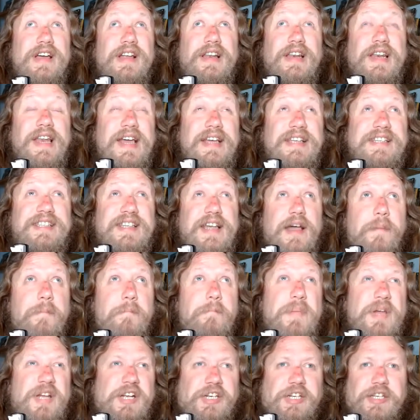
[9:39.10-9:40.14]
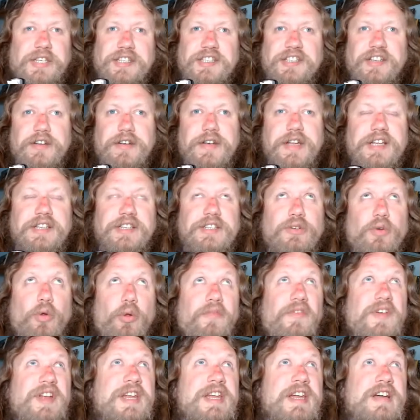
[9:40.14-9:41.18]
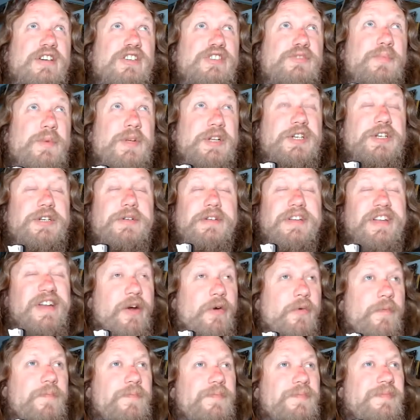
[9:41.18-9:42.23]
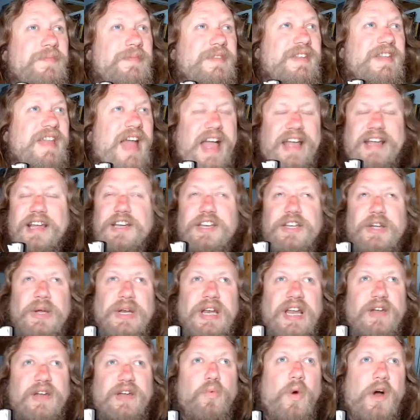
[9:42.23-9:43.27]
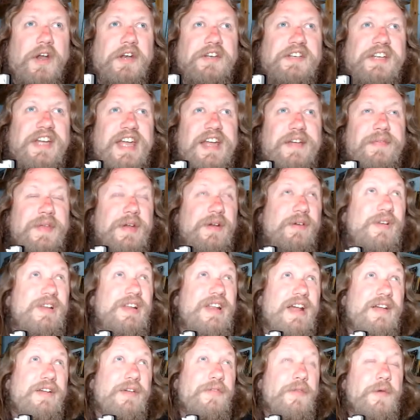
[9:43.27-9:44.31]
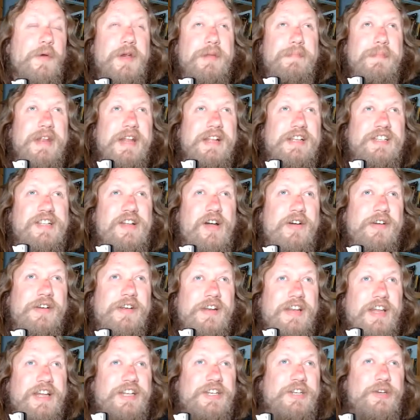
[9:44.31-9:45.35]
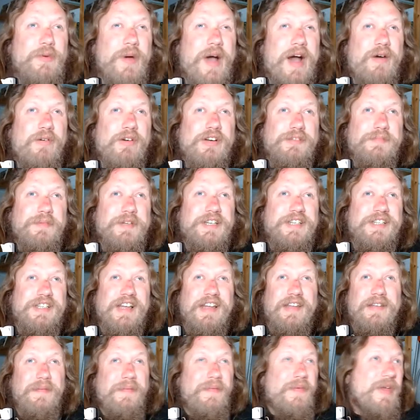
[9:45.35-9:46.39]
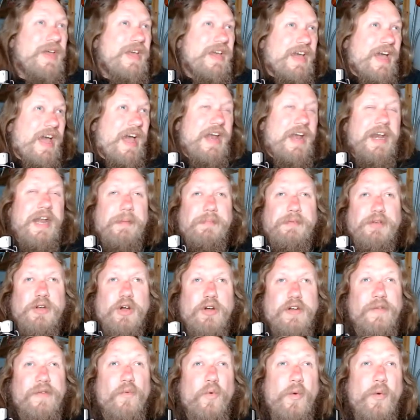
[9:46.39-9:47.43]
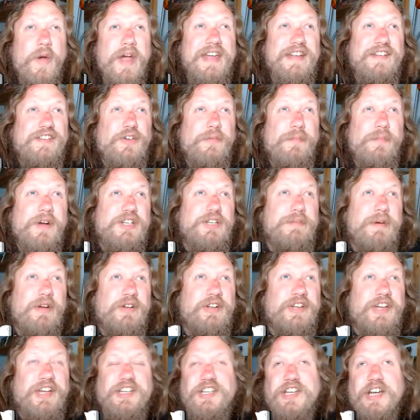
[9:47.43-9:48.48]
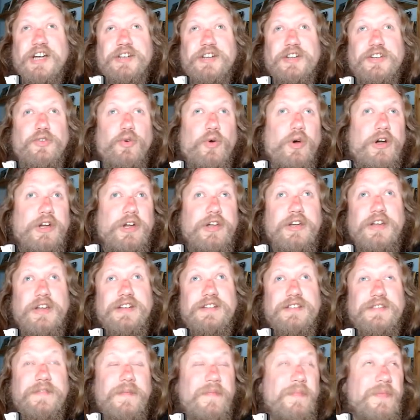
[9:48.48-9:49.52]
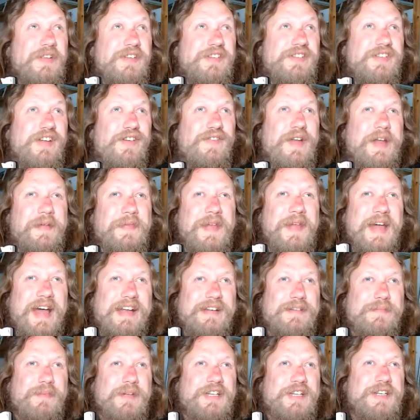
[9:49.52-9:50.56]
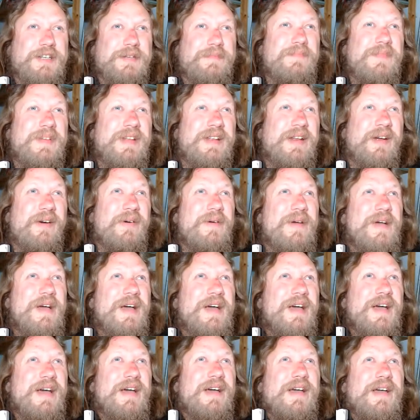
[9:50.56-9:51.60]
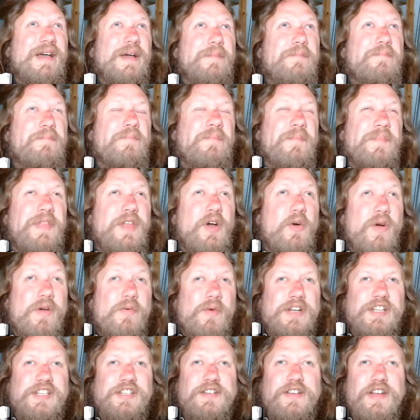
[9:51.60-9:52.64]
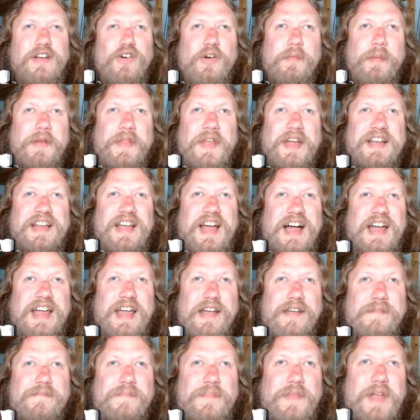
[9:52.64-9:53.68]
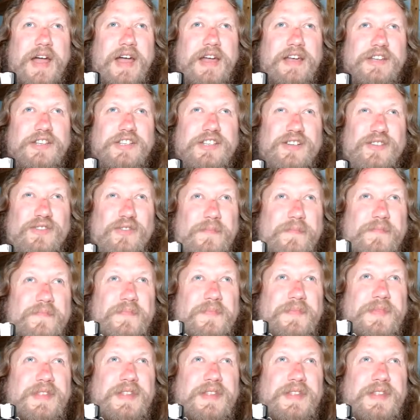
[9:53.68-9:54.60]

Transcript: less ambitious Sunday school videos, which, you know, I can do in like one take, and they're only like 30 minutes long and not like 2 hours, because I end up talking way too much about Chrétien de Troyes and stuff like that, which, you know, no one wants to know about that guy, I assume.